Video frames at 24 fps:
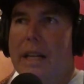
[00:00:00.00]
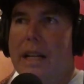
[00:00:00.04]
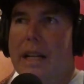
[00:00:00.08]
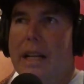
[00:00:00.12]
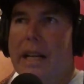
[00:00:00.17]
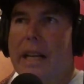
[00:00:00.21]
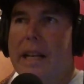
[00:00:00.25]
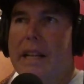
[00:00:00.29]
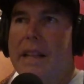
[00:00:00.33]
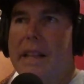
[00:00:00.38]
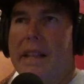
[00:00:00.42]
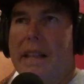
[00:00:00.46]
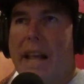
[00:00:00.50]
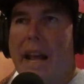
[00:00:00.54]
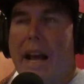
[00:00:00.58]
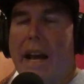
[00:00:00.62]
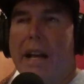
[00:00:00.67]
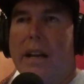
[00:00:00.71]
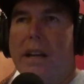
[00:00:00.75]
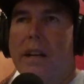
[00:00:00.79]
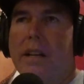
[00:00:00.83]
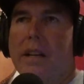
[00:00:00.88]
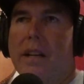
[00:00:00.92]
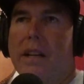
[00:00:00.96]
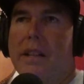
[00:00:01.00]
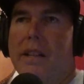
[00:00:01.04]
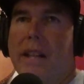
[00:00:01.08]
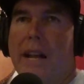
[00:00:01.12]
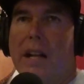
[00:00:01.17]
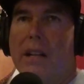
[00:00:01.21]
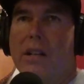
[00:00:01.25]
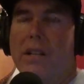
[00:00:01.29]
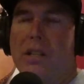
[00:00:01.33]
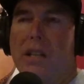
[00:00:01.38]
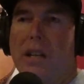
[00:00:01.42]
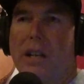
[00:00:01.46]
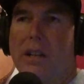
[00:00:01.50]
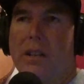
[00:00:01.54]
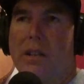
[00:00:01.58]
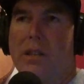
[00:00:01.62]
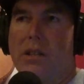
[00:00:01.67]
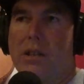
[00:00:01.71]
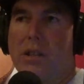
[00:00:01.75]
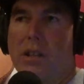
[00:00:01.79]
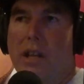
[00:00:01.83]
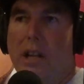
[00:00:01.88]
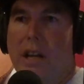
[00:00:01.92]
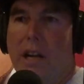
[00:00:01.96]
in that
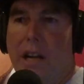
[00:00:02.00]
sense,